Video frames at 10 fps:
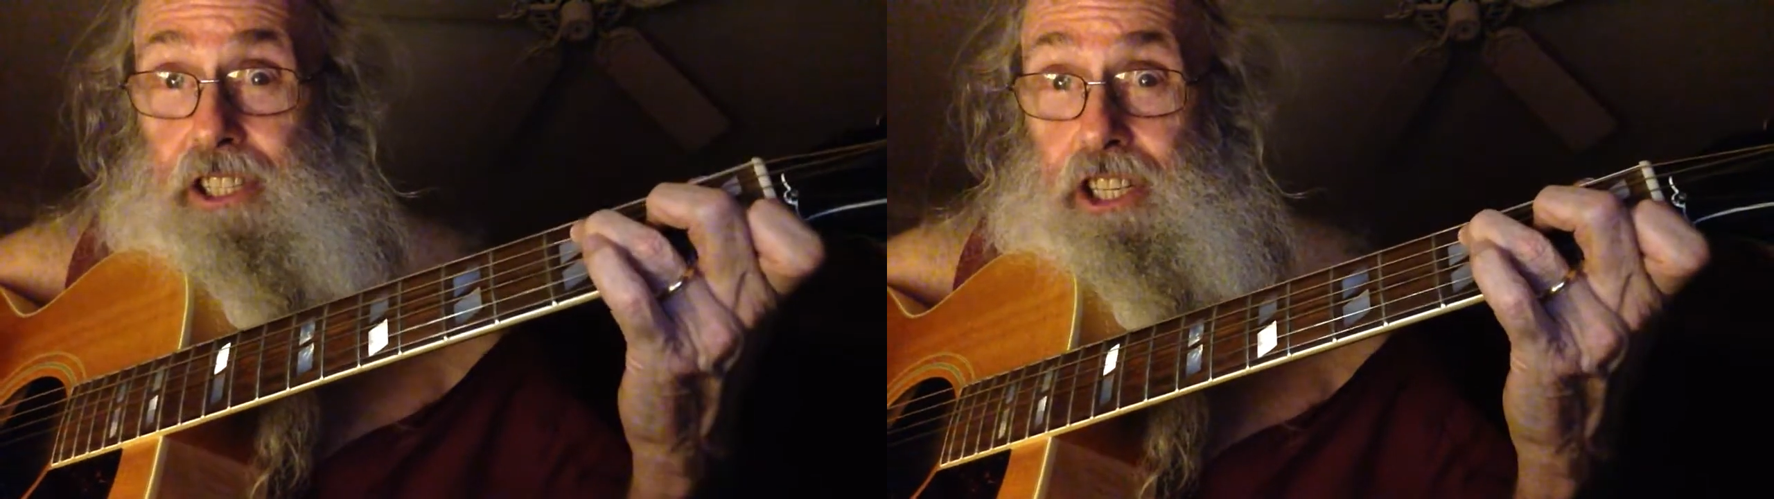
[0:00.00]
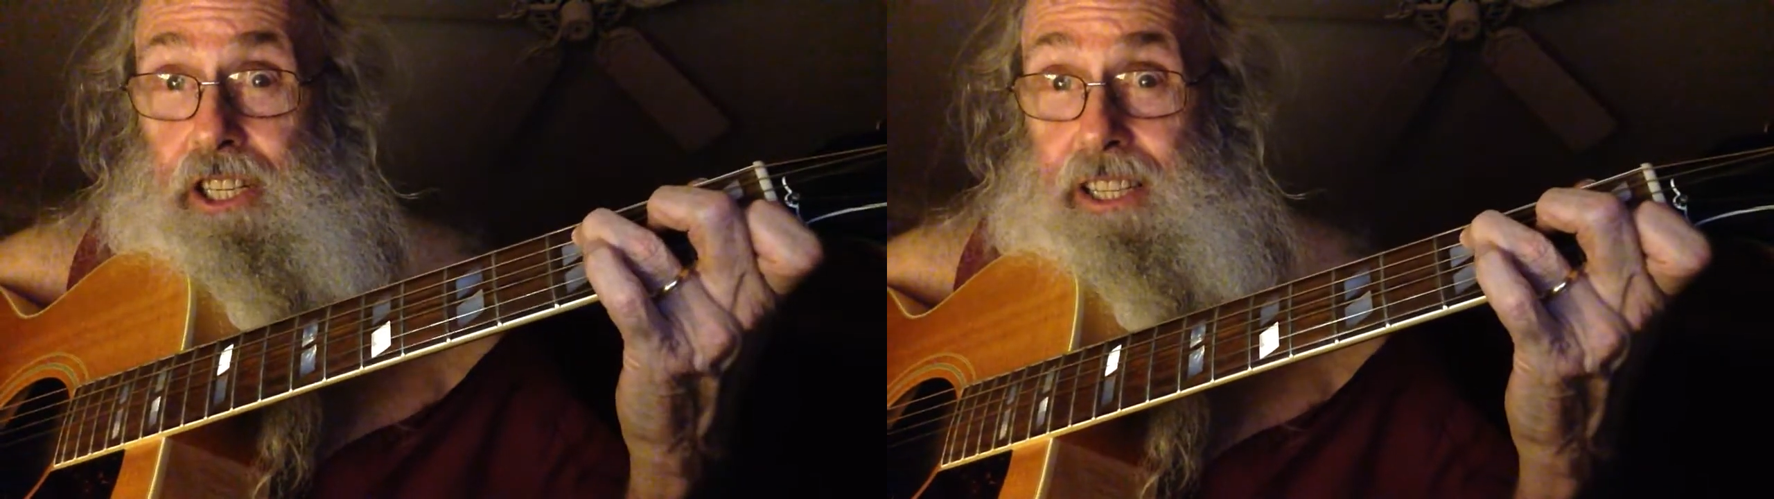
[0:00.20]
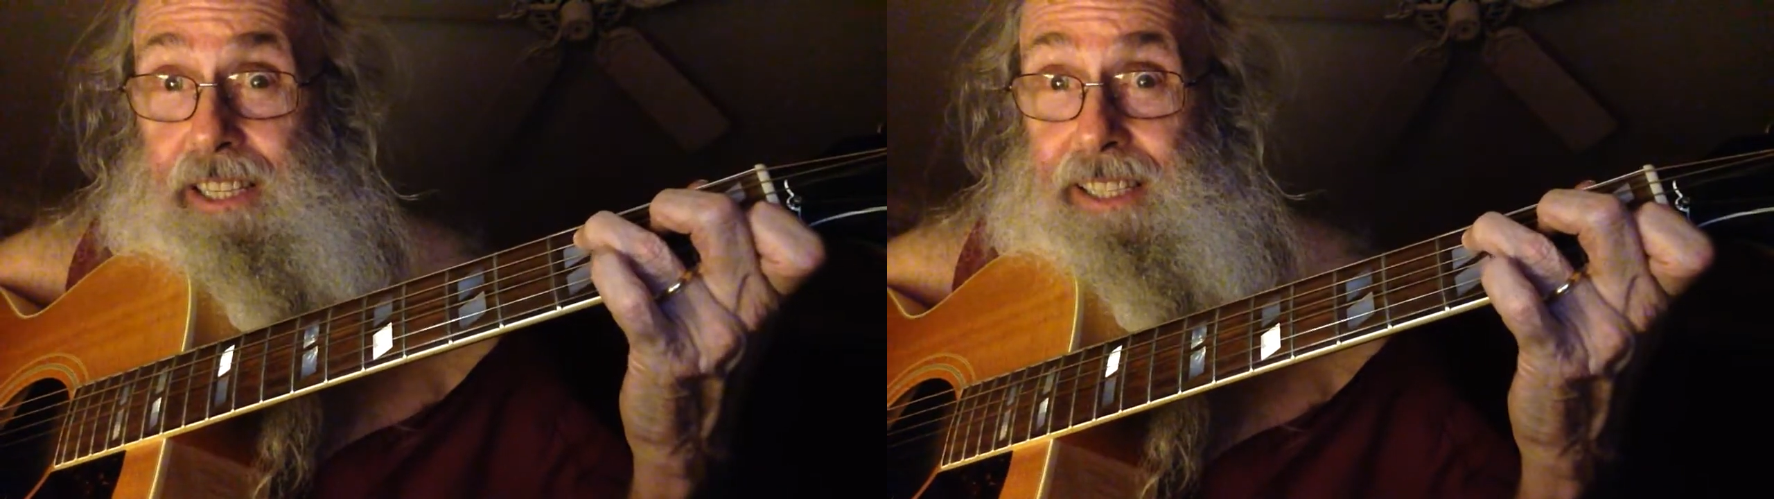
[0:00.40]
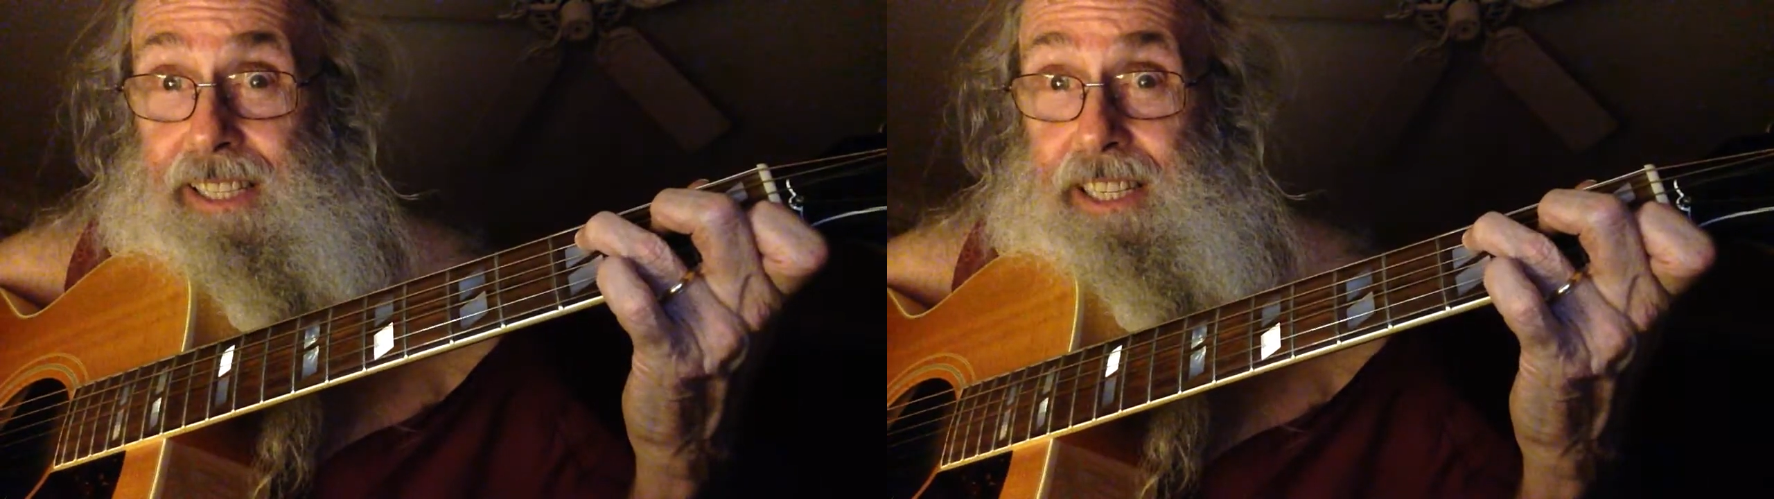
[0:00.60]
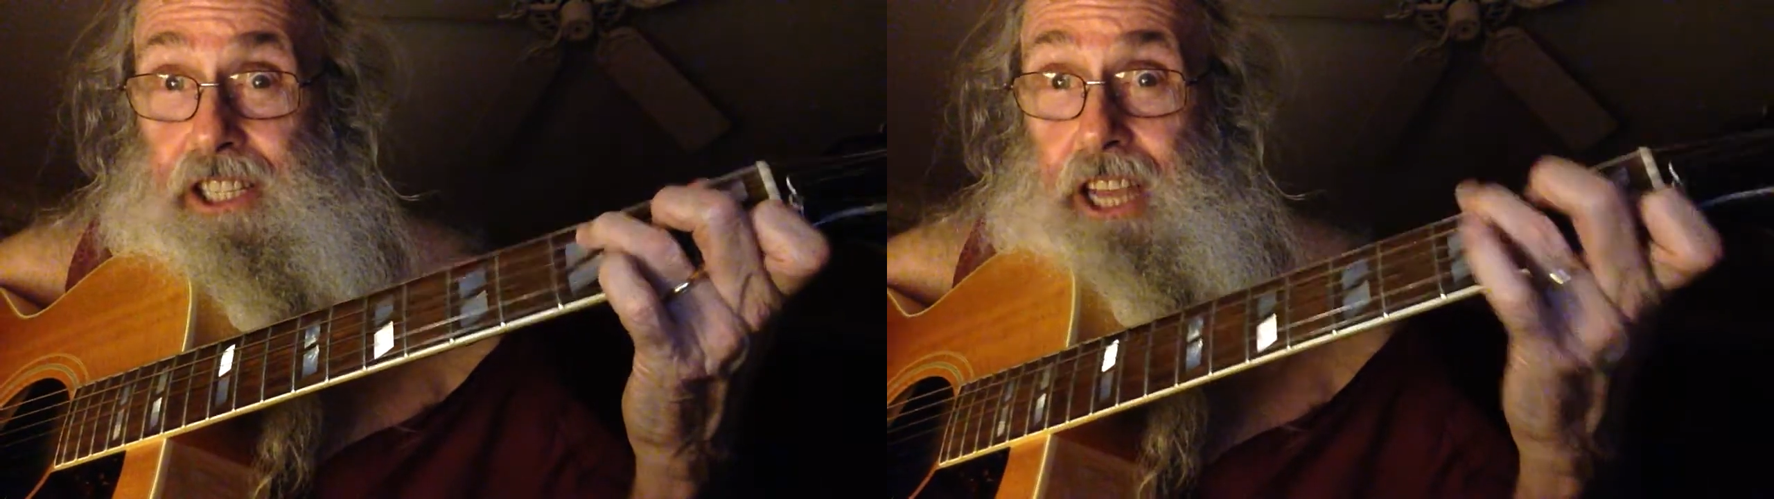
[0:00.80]

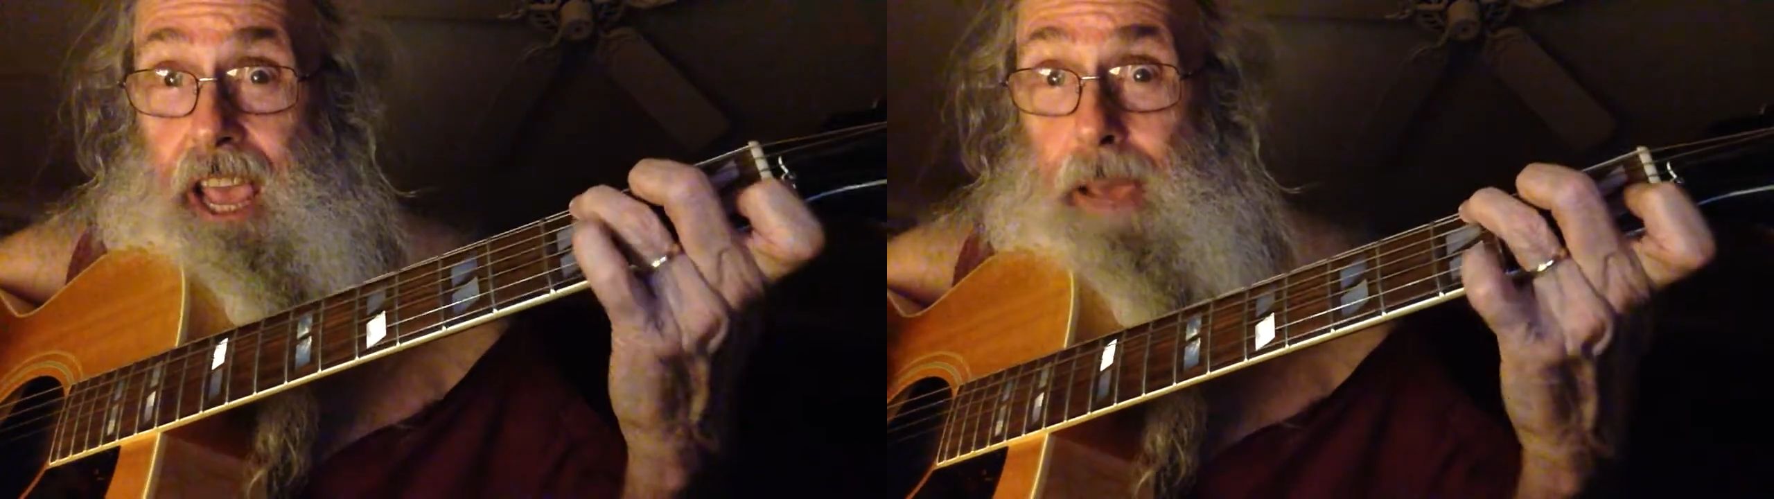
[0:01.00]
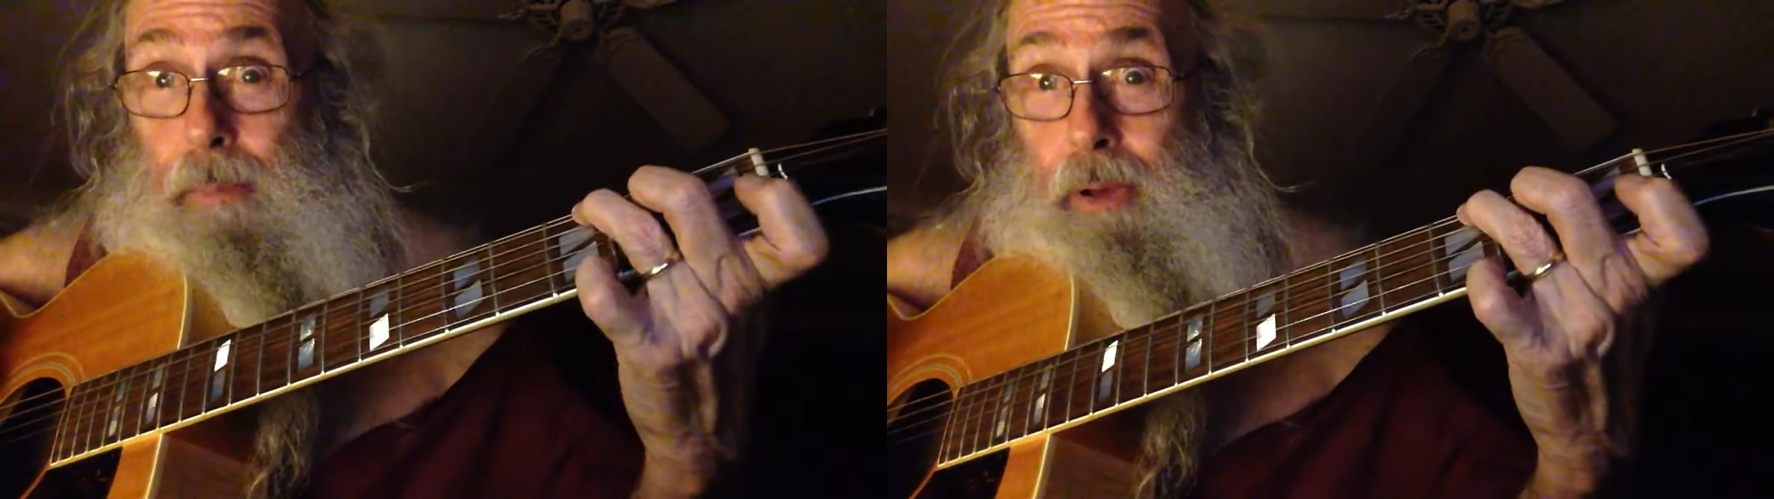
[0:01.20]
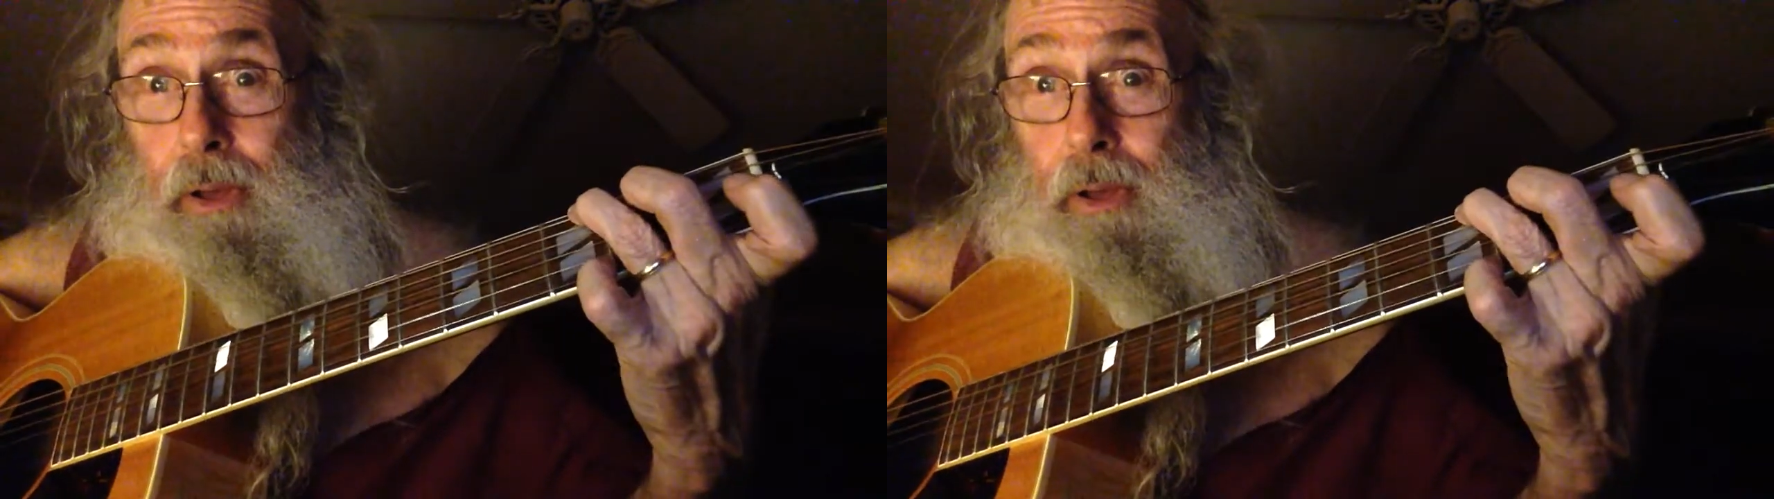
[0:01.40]
C shape.